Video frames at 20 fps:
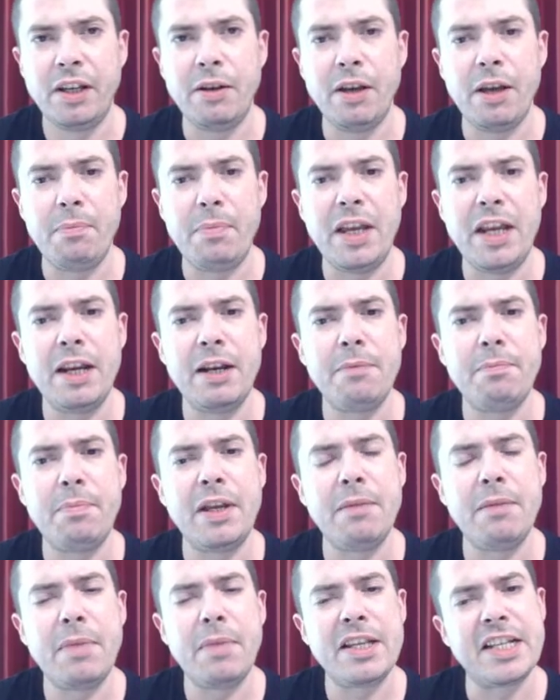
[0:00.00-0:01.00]
being a bit
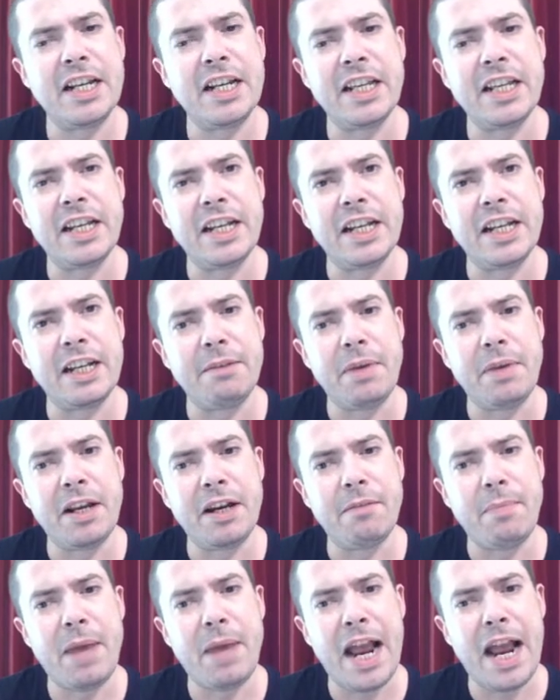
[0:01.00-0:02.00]
of masculinity, being
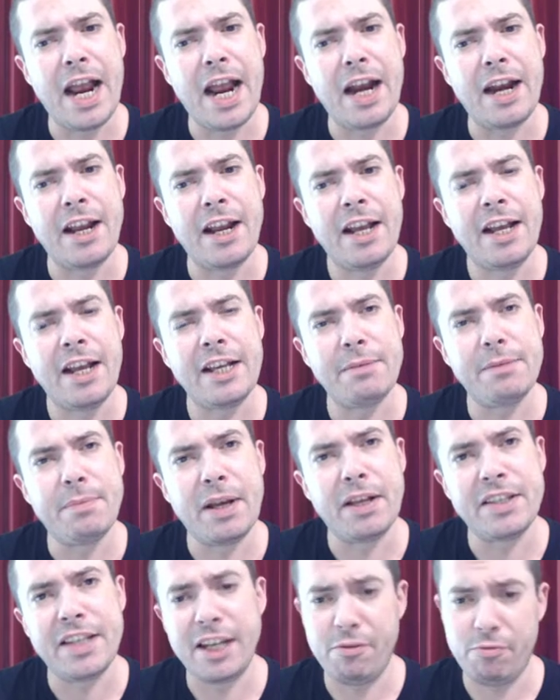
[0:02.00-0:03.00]
a man, is
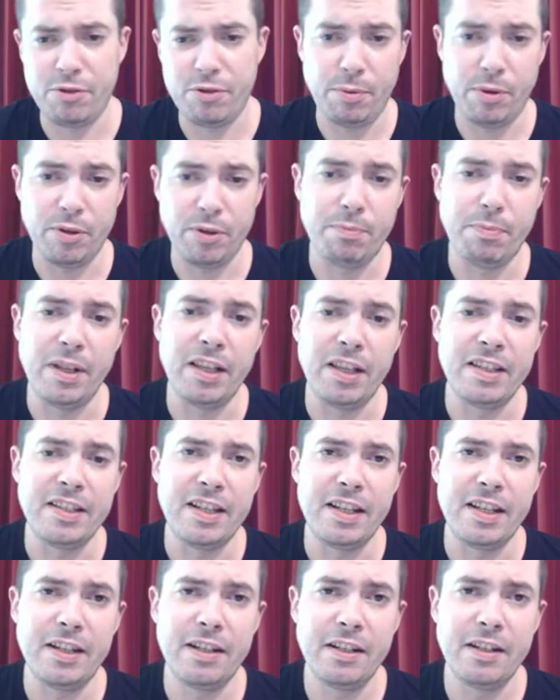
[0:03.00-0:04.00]
about taking
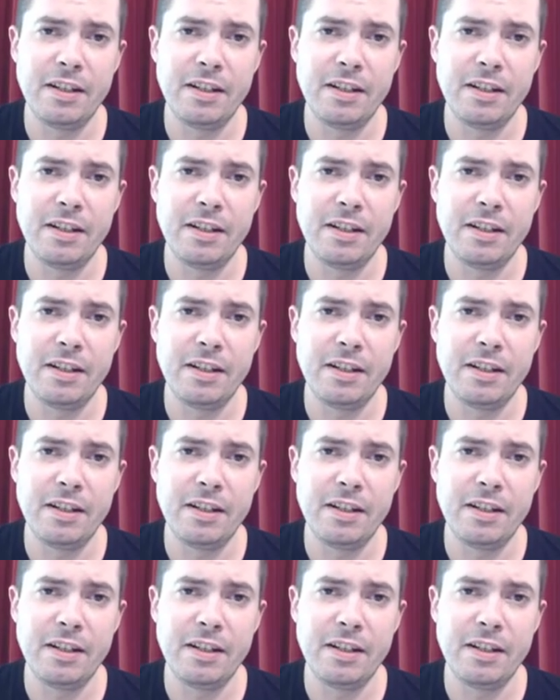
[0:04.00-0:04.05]
responsibility.